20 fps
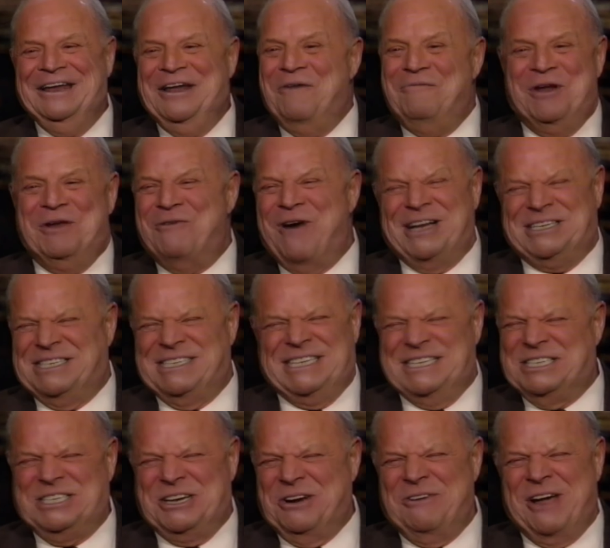Nobody
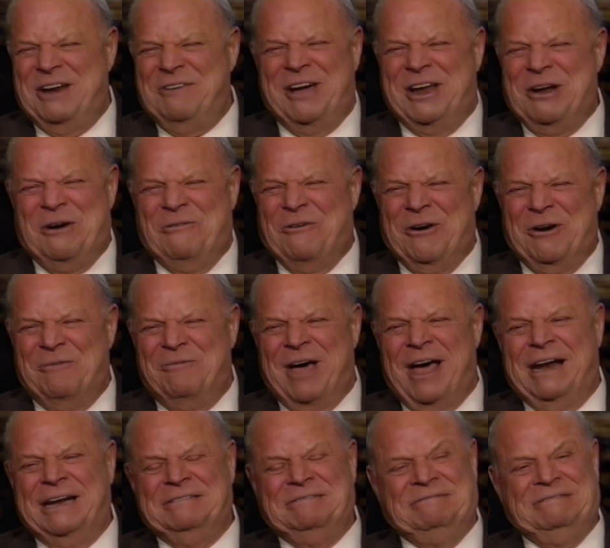watches this show anyway, don't worry
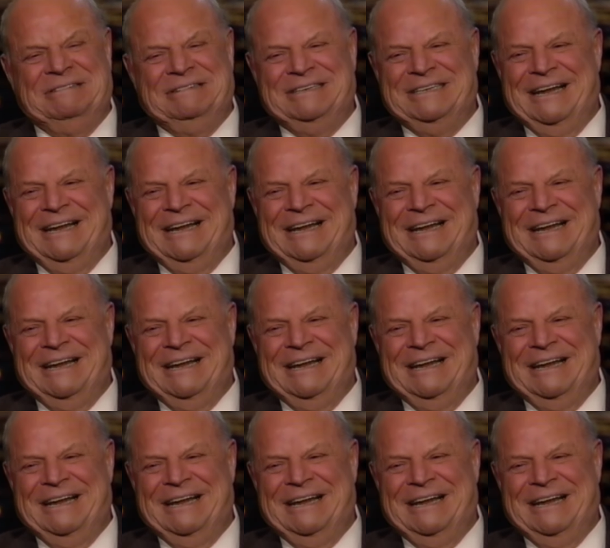about